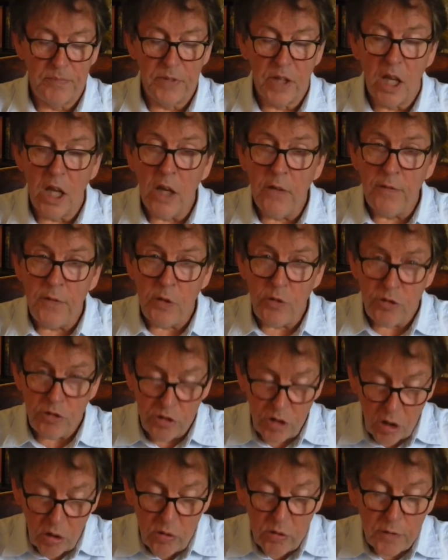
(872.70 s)
If you
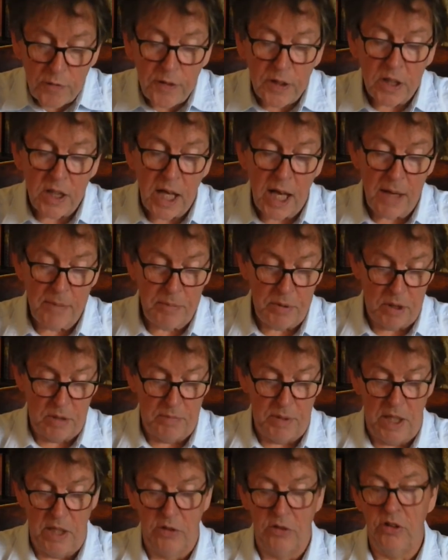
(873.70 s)
don't feel happy
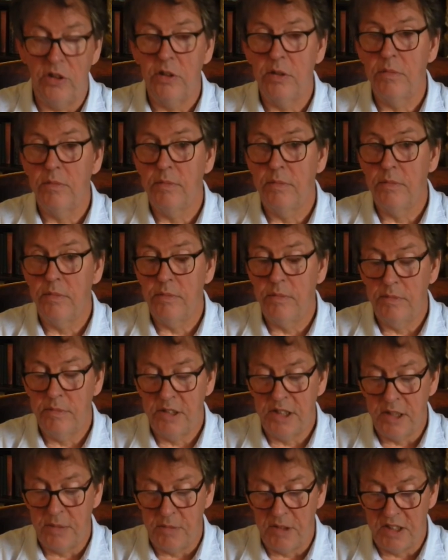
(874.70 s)
about it,
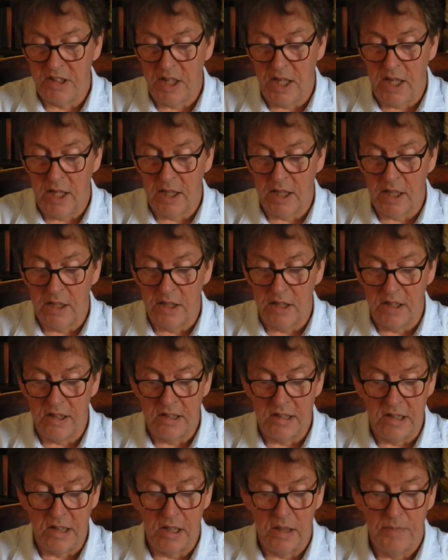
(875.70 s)
said Mr. Egg
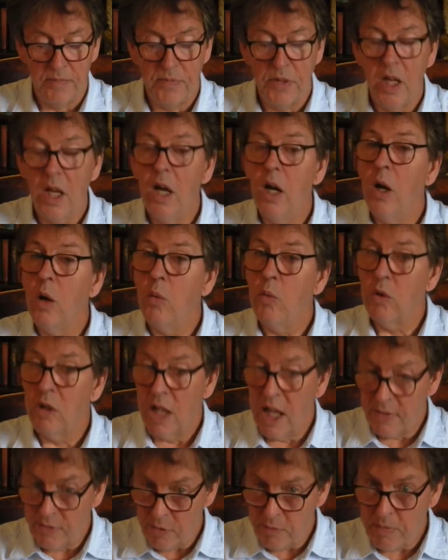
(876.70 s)
uneasily, we'll
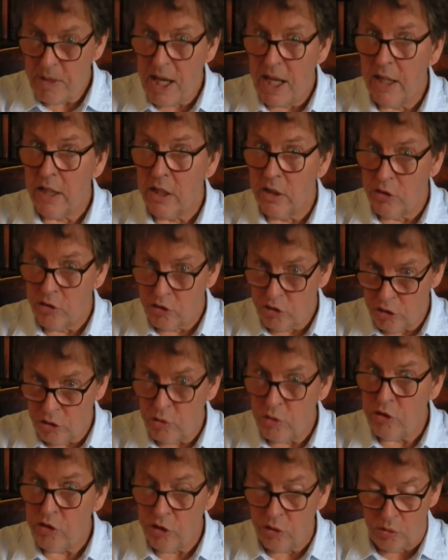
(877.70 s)
have him back in 2
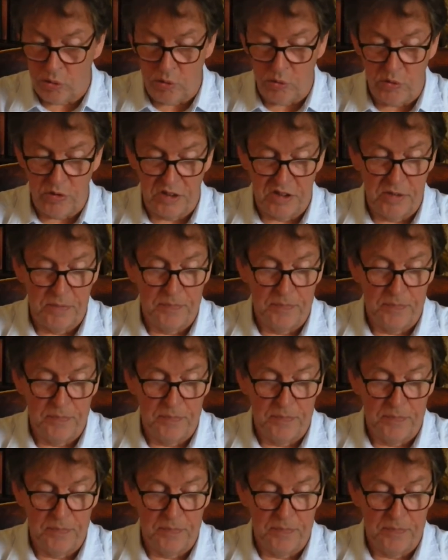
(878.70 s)
twos.